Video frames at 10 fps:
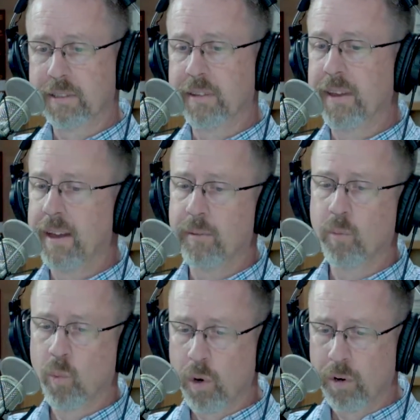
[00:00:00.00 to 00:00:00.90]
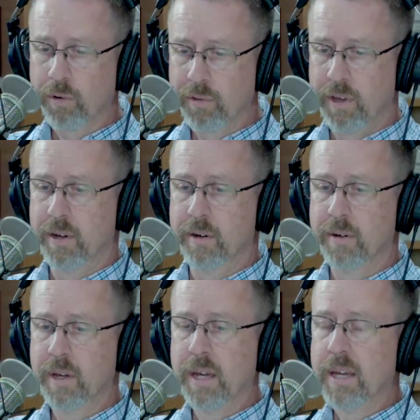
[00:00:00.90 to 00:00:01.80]
And that word there
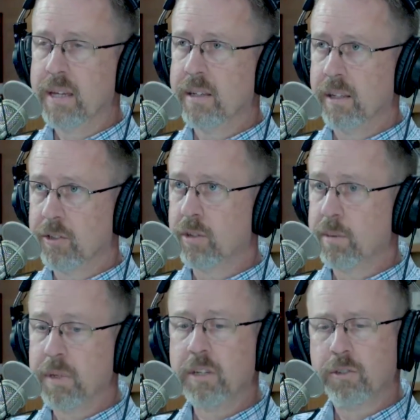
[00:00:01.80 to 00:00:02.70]
literally means